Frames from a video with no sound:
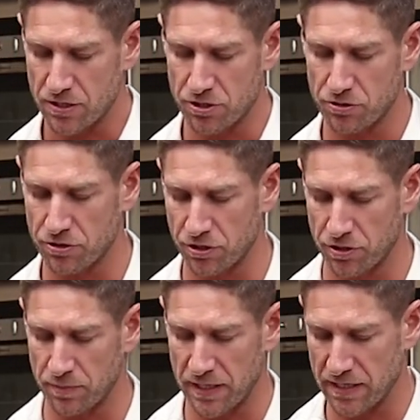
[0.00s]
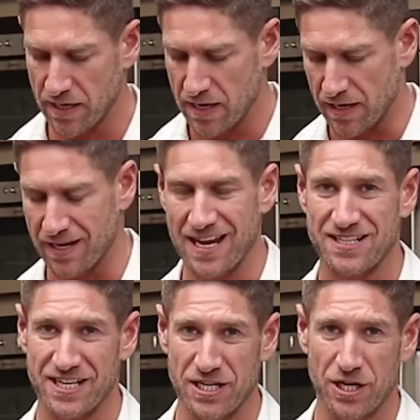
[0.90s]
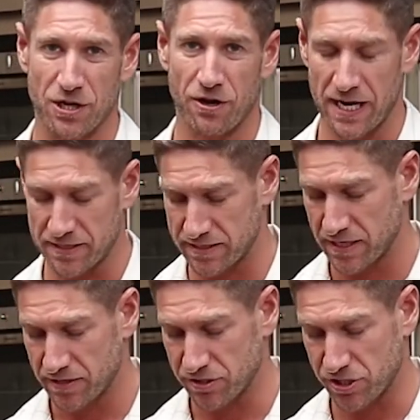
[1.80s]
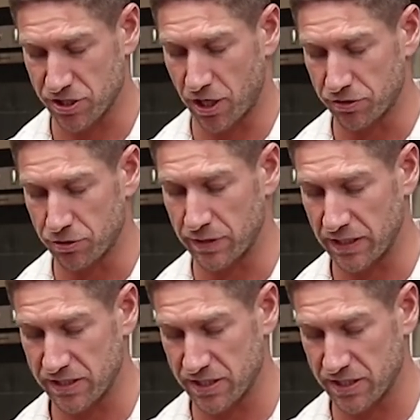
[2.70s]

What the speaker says: you're gonna be less inclined to start doing it.